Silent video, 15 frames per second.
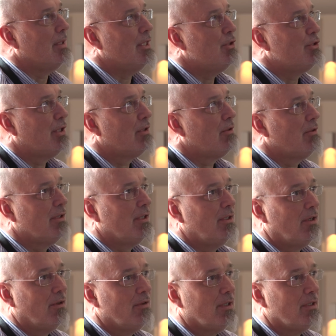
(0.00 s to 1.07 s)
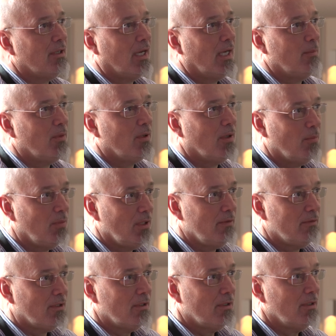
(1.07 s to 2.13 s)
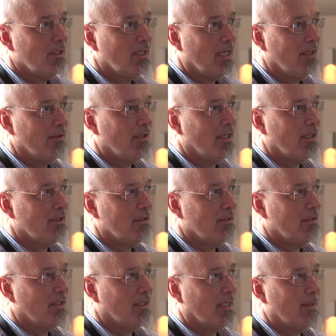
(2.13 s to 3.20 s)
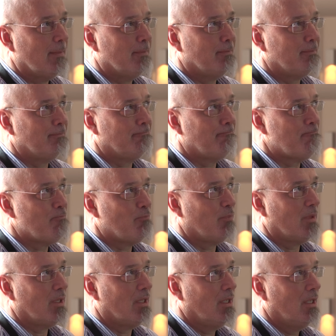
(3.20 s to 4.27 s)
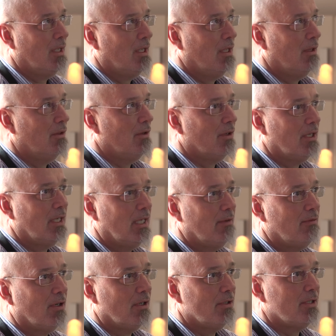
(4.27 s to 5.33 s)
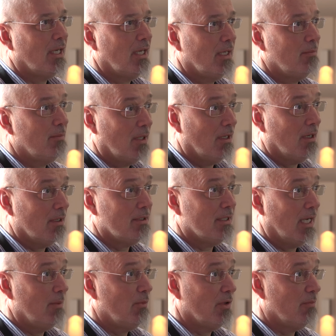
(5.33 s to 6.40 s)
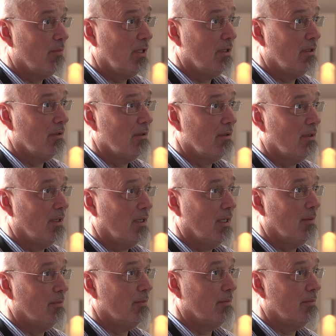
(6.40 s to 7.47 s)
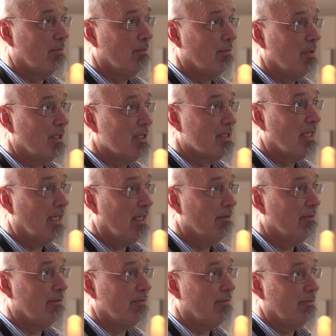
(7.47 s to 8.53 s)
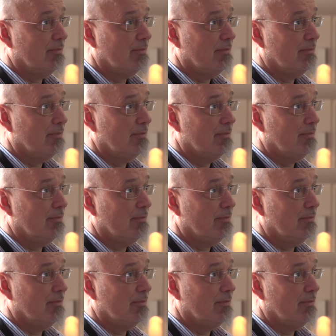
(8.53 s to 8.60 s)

in general, they know that I'm a believer and that um, they're going to have hard time, a hard time with me um, because I have